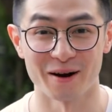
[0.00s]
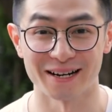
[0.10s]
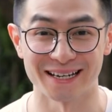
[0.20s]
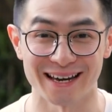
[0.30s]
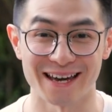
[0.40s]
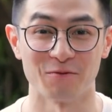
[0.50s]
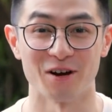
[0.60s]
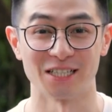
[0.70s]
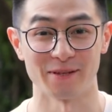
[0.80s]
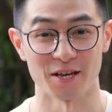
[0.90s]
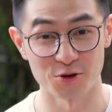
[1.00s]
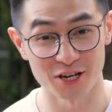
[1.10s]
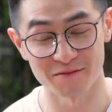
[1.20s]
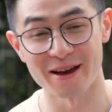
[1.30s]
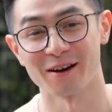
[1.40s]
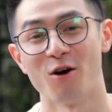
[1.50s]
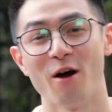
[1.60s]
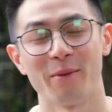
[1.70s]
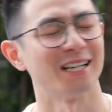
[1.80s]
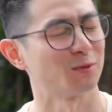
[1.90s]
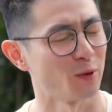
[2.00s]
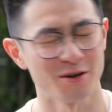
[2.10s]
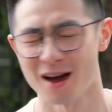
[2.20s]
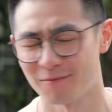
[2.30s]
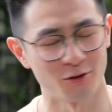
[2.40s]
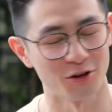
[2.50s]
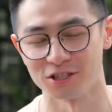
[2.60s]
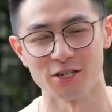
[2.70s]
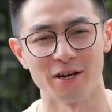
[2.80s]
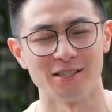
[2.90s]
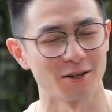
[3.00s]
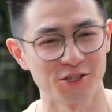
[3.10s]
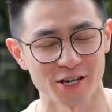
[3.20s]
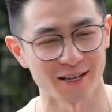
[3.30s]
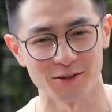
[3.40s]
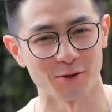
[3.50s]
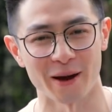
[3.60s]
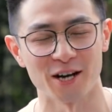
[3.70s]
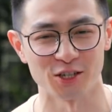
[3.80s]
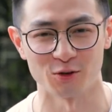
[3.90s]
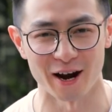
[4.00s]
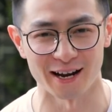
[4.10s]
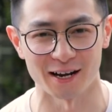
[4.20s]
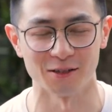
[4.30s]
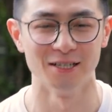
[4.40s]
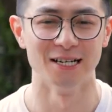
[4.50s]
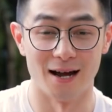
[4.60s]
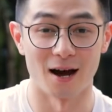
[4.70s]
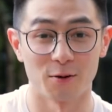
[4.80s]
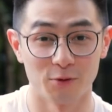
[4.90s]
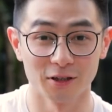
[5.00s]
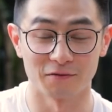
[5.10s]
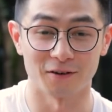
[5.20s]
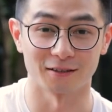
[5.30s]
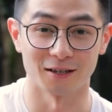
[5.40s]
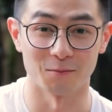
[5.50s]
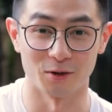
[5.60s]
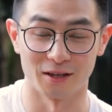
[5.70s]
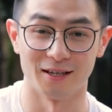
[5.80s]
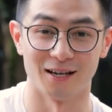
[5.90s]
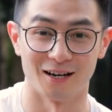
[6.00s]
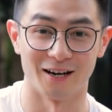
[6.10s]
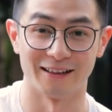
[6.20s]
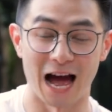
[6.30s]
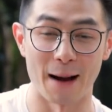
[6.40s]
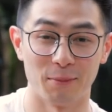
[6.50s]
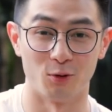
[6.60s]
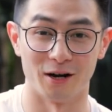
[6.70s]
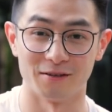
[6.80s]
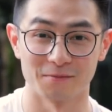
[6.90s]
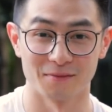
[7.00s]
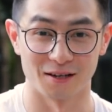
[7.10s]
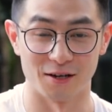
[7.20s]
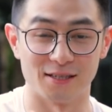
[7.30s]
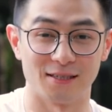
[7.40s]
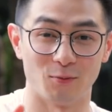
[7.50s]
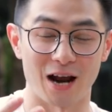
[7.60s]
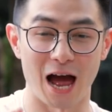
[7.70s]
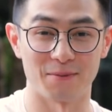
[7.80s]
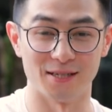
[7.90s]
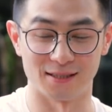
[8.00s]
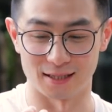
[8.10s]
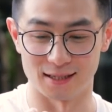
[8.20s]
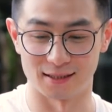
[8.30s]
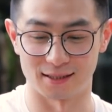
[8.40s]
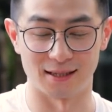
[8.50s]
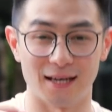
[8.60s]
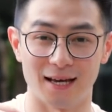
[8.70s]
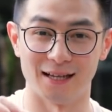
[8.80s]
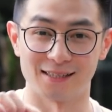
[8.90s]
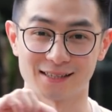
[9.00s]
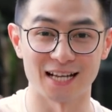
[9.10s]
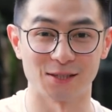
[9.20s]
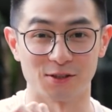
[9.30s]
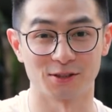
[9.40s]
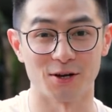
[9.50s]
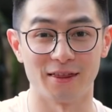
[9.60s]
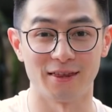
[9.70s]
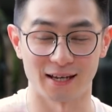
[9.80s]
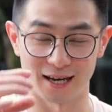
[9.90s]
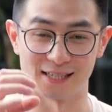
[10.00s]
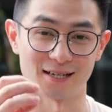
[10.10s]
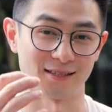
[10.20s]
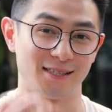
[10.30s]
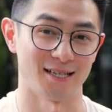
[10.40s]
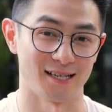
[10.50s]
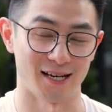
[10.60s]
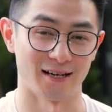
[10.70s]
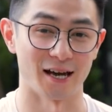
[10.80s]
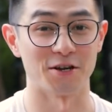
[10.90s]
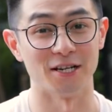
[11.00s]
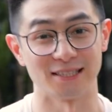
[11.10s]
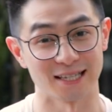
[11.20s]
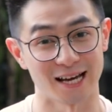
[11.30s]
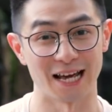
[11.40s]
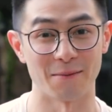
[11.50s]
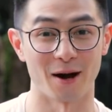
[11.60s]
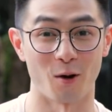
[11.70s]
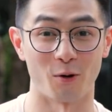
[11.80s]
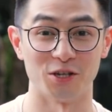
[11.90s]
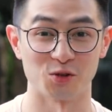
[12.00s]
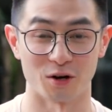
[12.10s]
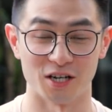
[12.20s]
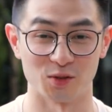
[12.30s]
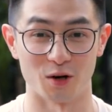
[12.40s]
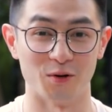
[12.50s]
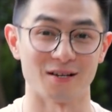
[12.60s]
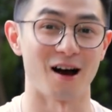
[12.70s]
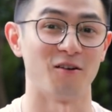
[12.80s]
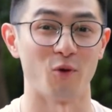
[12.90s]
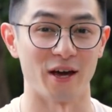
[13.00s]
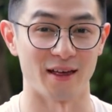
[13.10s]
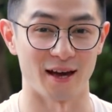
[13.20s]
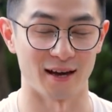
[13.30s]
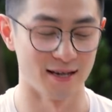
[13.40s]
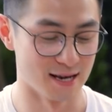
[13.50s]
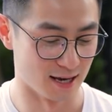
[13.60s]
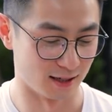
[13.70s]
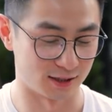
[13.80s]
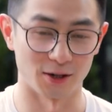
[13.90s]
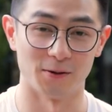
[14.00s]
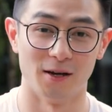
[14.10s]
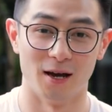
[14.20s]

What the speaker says: butter cake recipe that you can make at home, and I swear you have all those ingredients. Go check in your pantry right now. Now, I really fucked up with the apple one, because what happens is the slices are so thick, it starts to sink in, and you can see that in my orange one as well. It was halfway there. So,